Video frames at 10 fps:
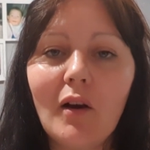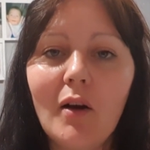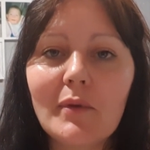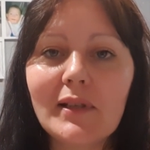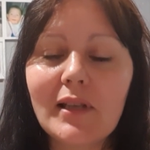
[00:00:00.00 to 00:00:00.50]
I
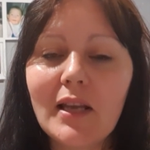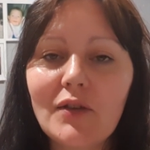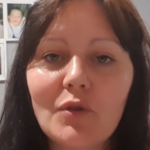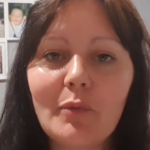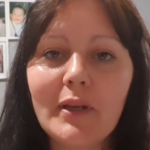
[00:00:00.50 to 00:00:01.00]
was
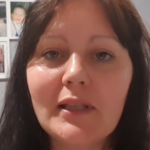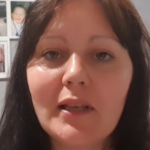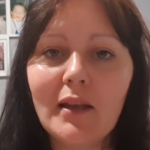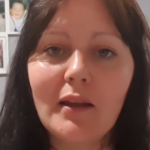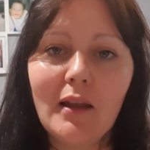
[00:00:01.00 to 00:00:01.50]
extra
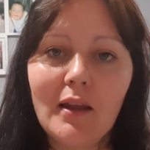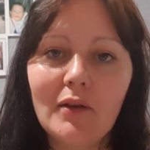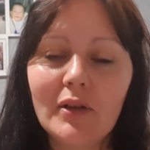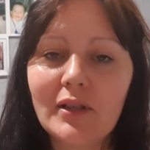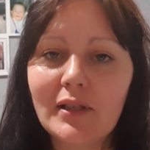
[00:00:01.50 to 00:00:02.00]
busy and
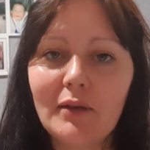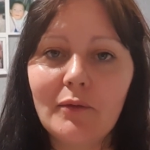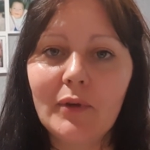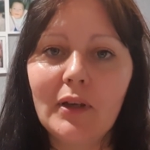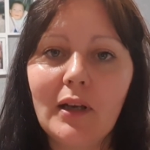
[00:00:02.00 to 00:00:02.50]
I just
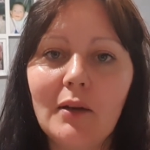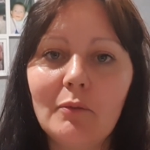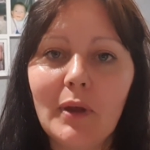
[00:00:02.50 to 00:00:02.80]
didn't fit it in,